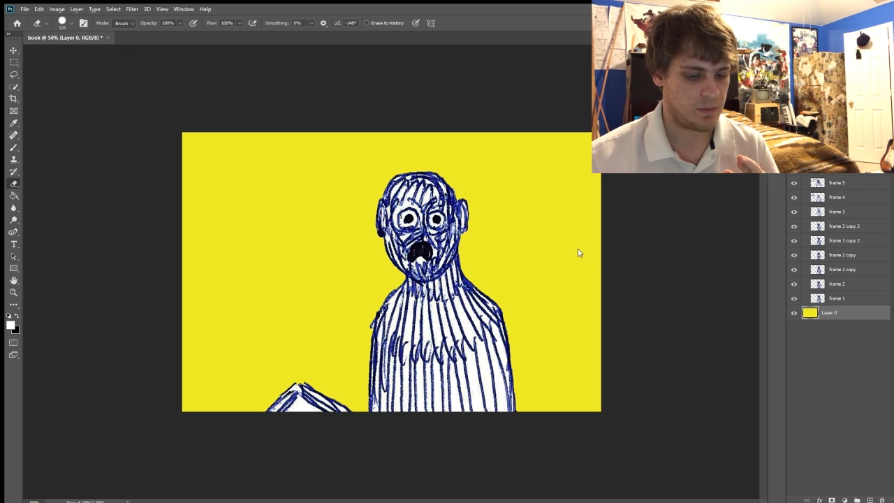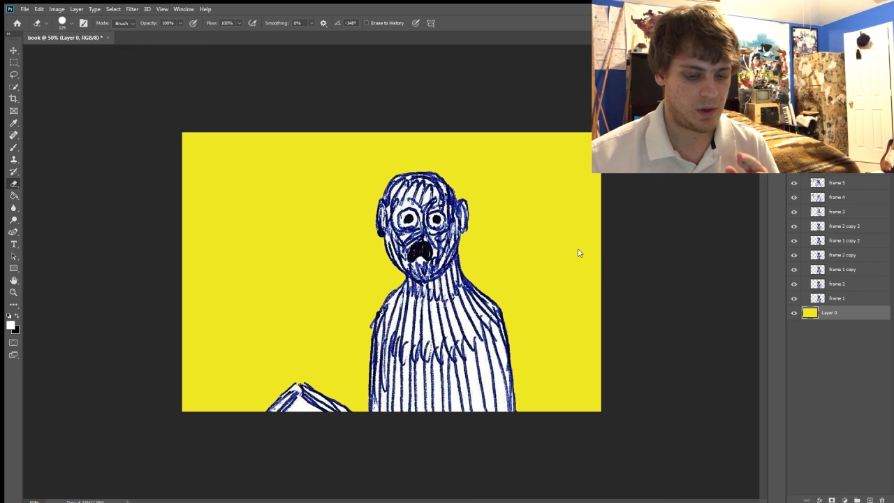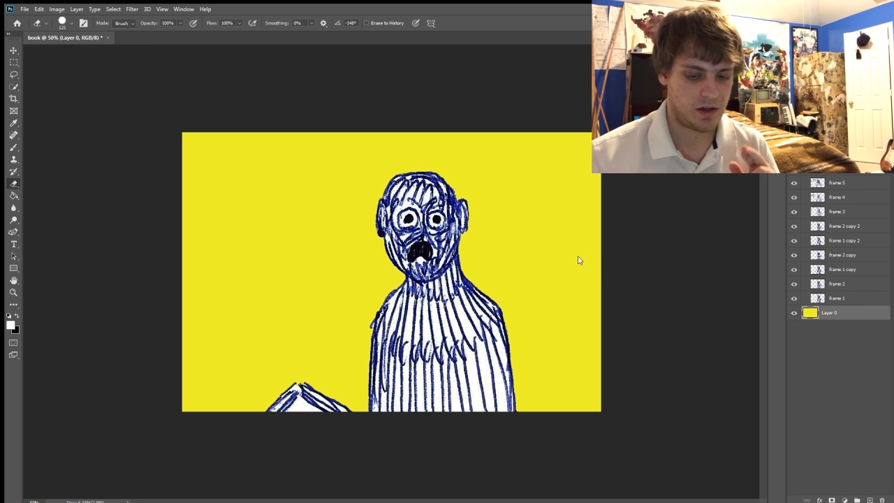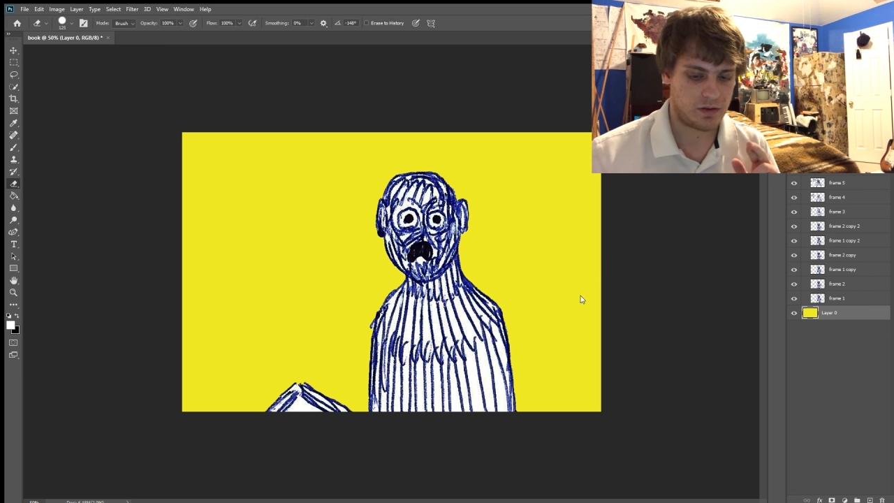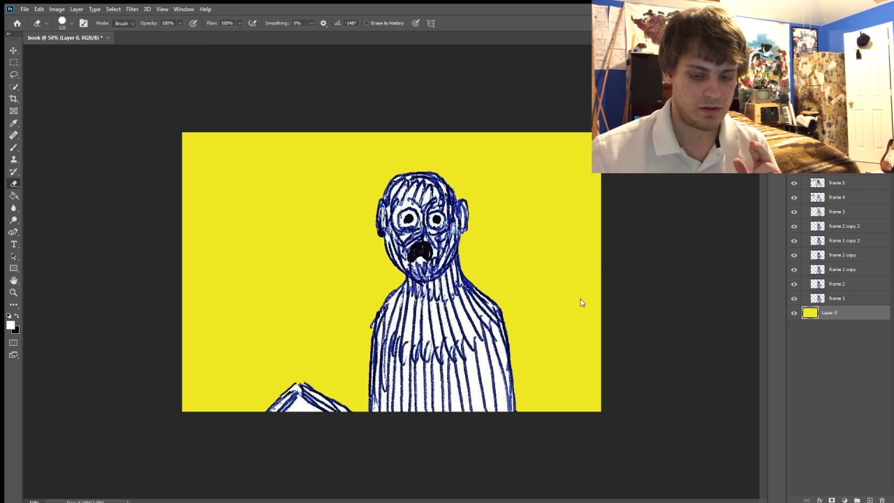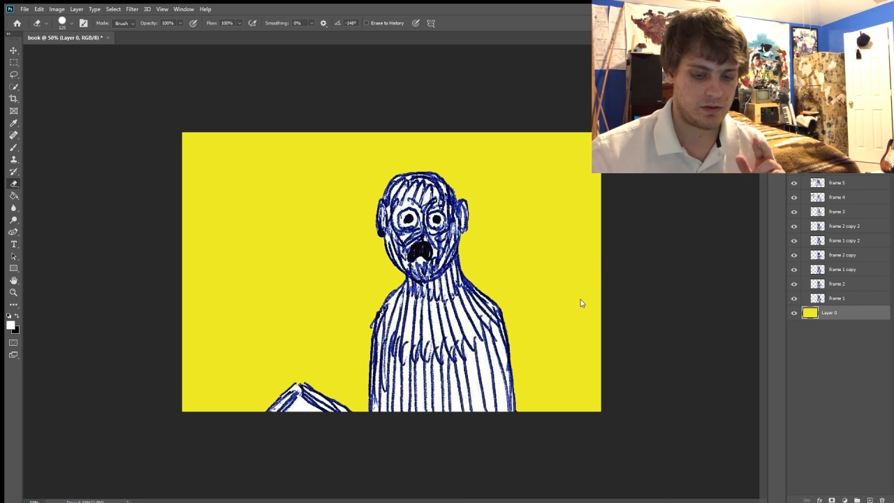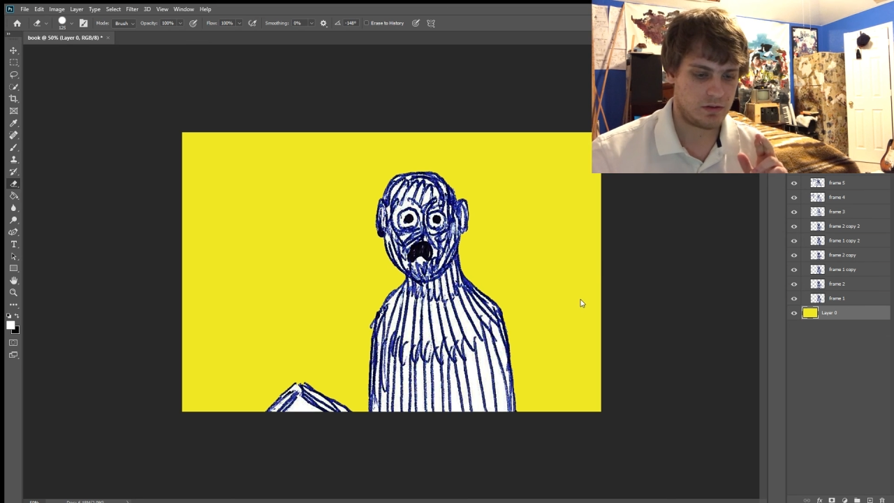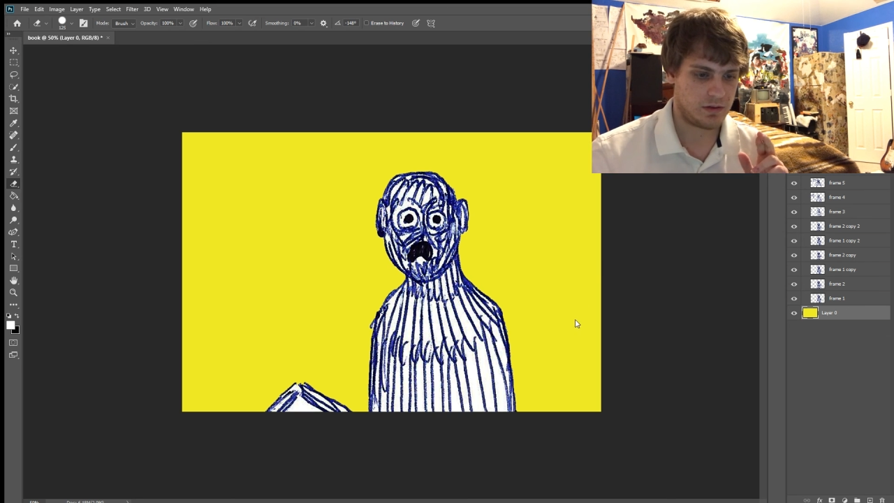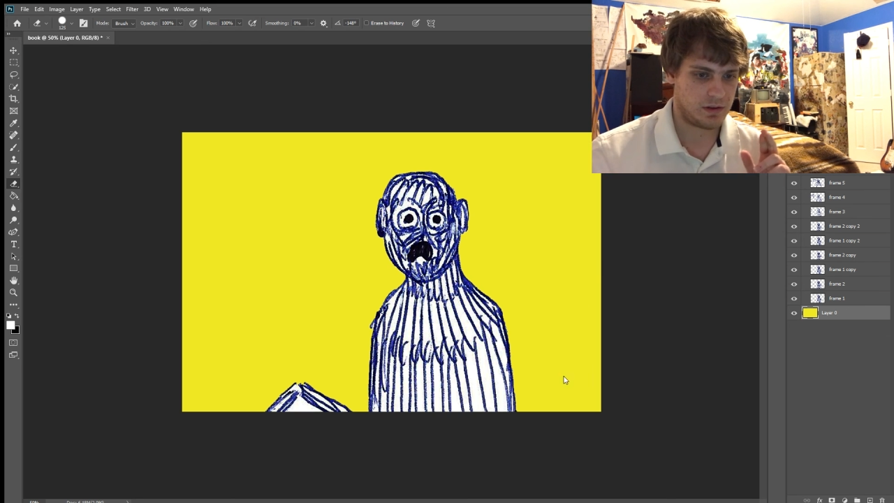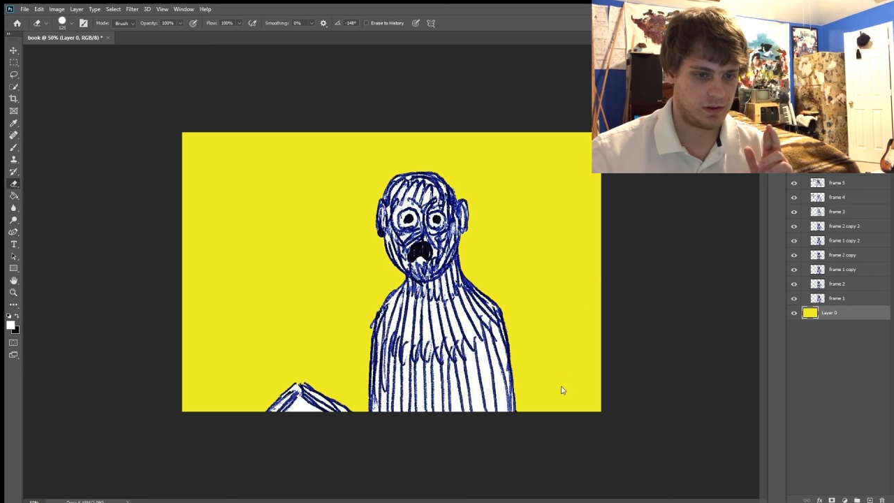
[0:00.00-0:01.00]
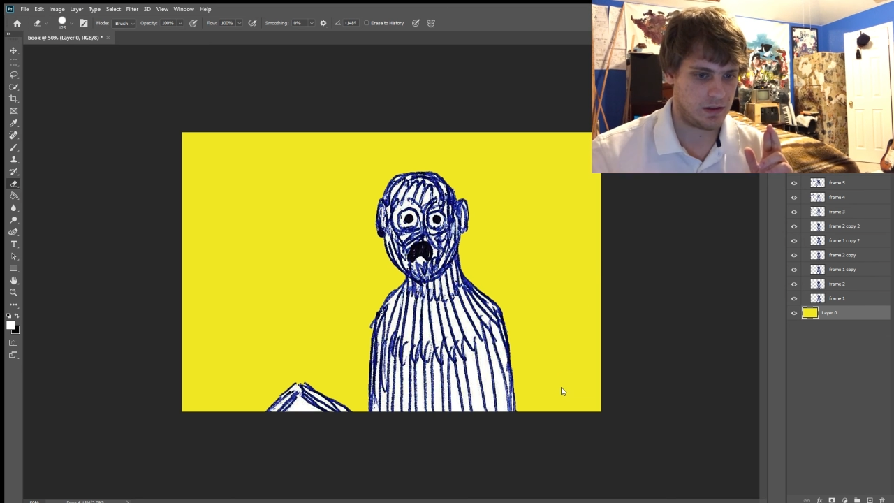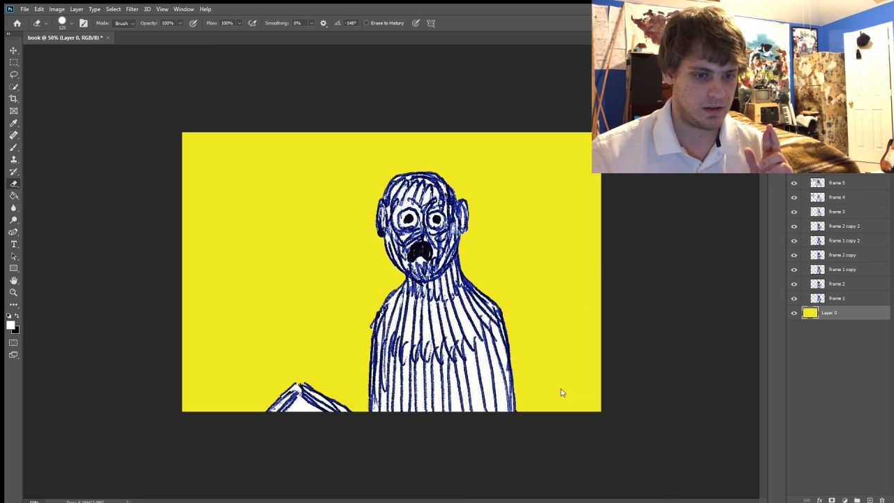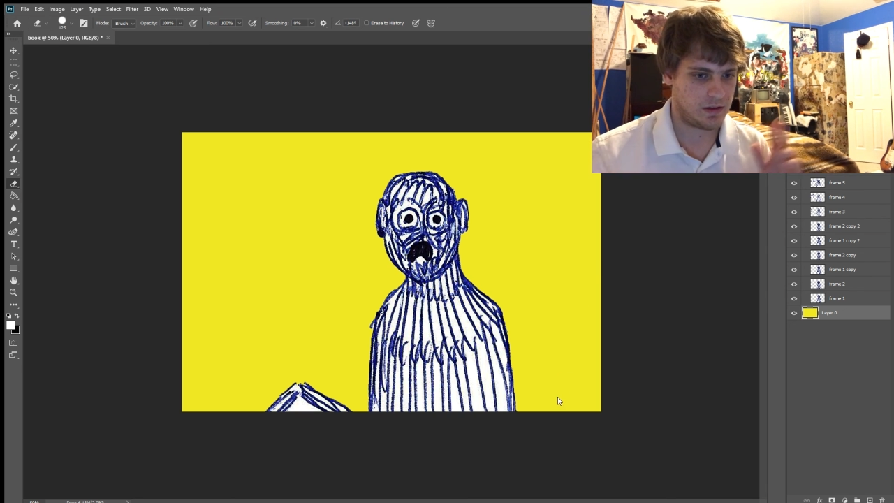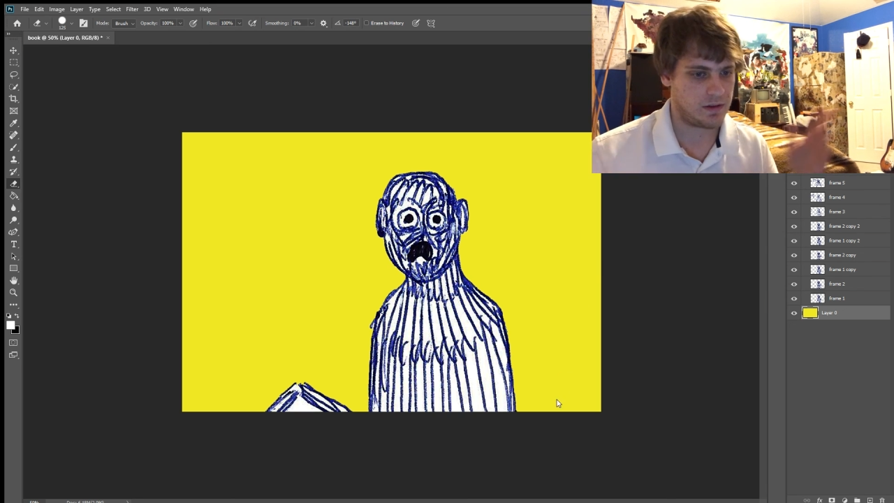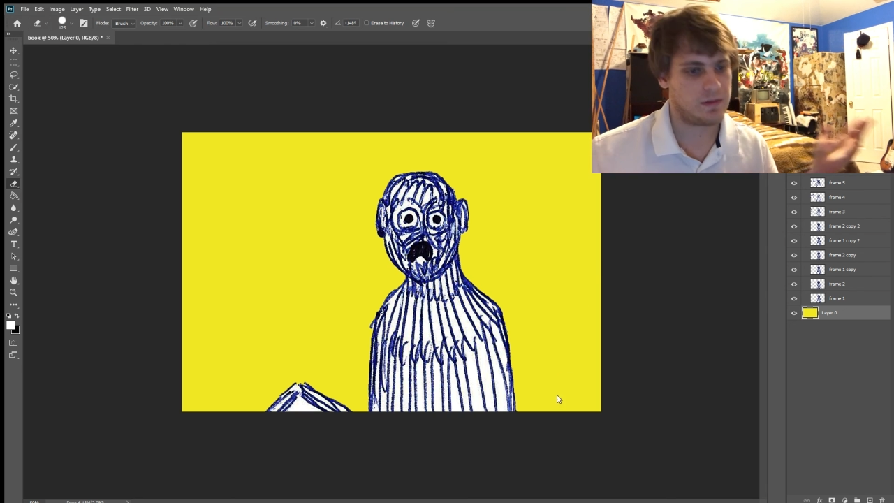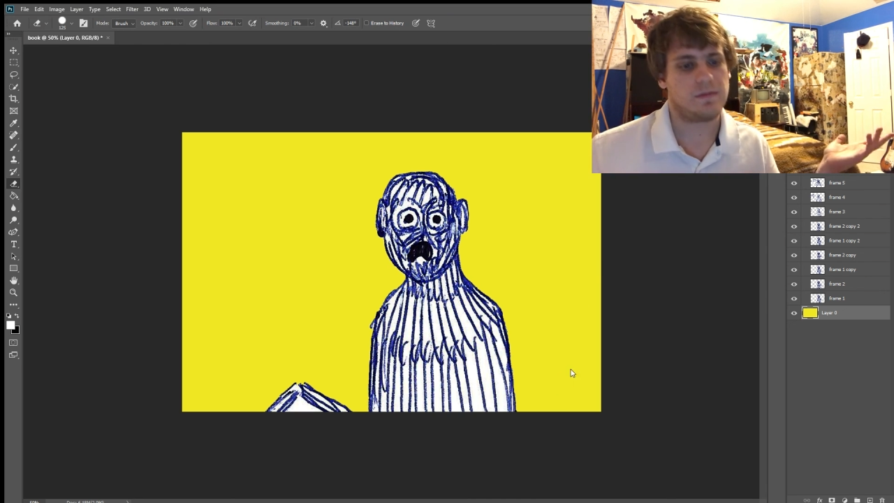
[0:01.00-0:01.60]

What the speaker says: background, delete it.